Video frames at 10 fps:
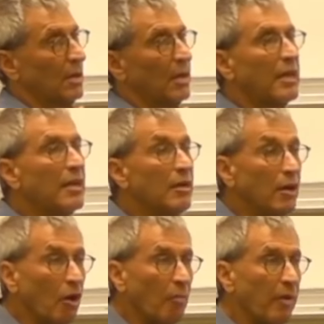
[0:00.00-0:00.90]
And he didn't
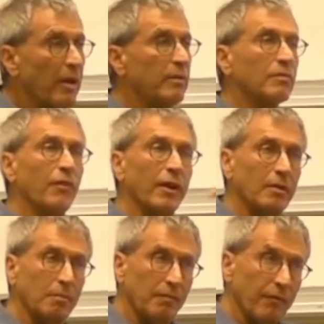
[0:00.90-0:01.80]
know me. He's very,
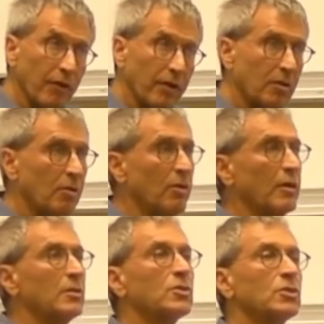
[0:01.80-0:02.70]
very
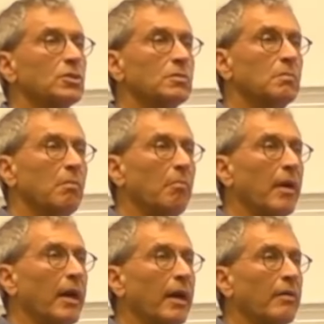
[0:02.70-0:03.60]
courteous
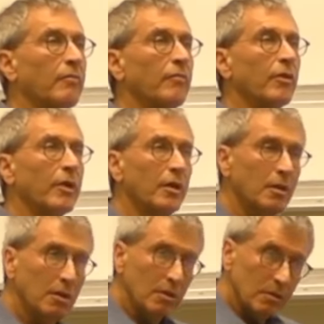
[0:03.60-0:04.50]
man,
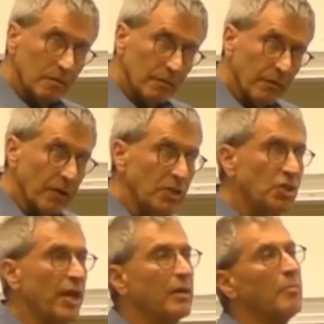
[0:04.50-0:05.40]
very, very
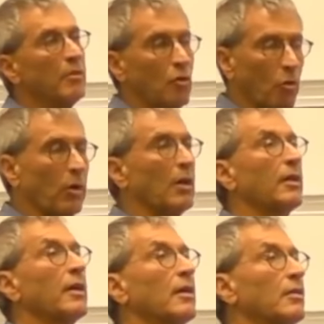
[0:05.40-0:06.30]
gentleman,
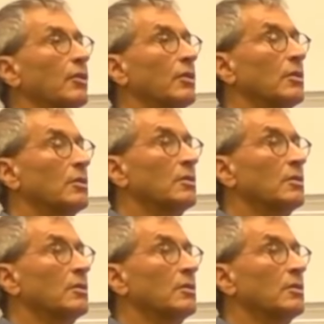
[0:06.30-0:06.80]
courtly, I think.